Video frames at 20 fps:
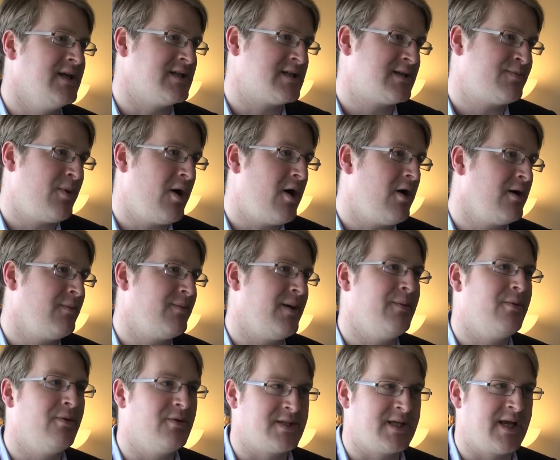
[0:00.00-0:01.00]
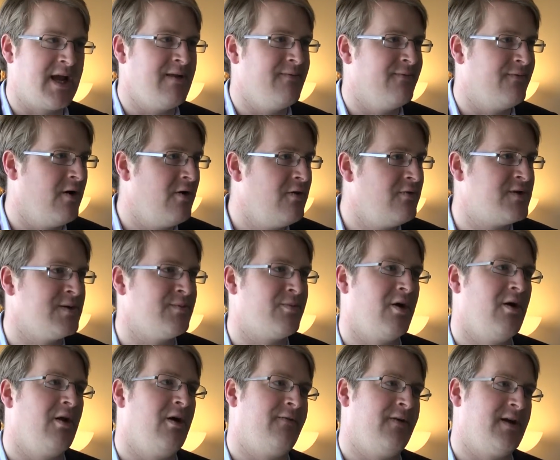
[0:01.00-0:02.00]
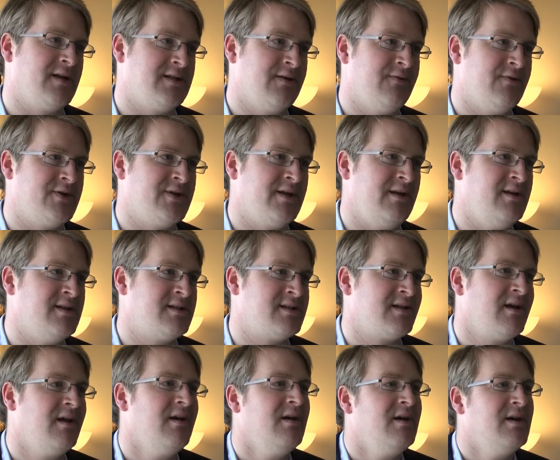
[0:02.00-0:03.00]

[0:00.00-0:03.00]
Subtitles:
inspiring people to get involved in pro-life activities,